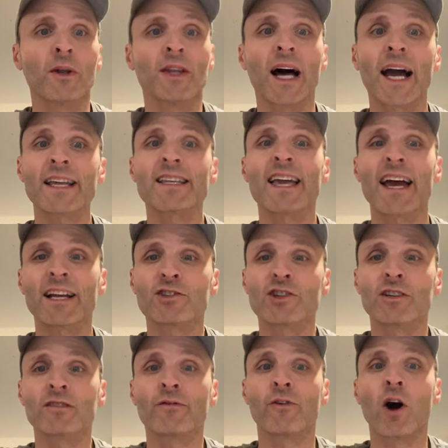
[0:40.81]
Nine
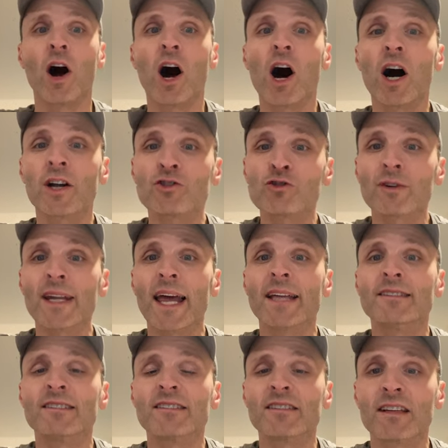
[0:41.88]
catches for
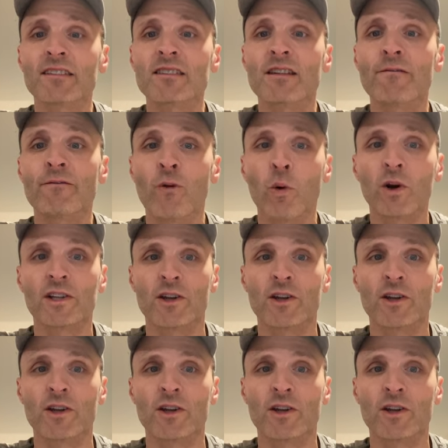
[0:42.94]
164